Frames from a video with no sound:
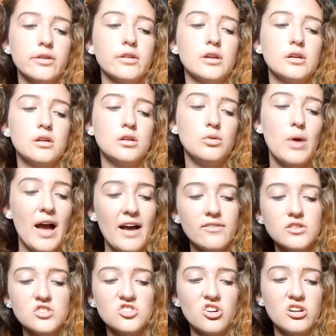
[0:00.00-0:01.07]
Like, you have
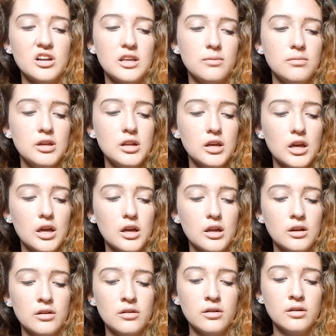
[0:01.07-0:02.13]
to start eating meat
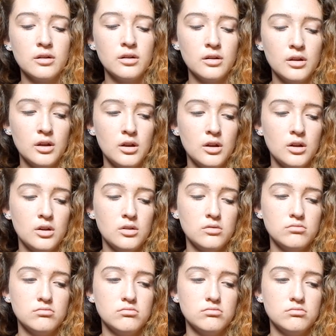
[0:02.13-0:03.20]
again.
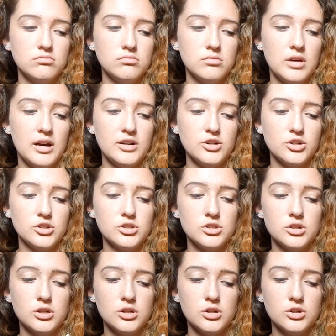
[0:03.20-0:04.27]
I just
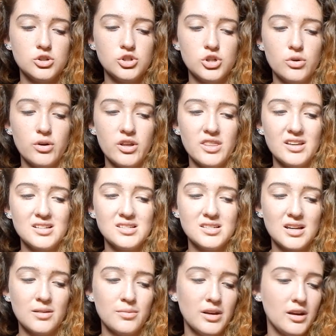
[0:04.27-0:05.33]
show her this,
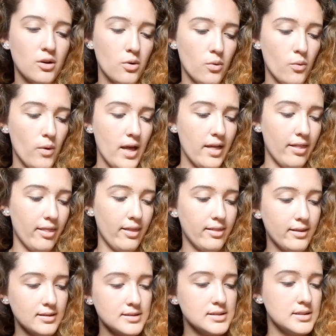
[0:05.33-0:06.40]
and I'm like, well,
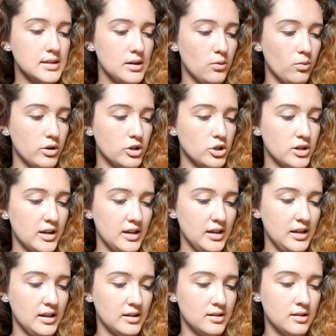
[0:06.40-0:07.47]
let's see, what could I
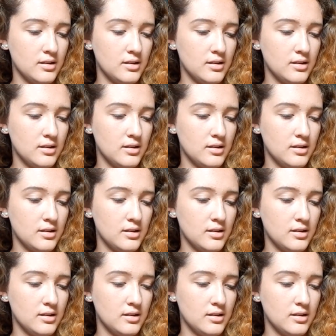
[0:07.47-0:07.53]
eat?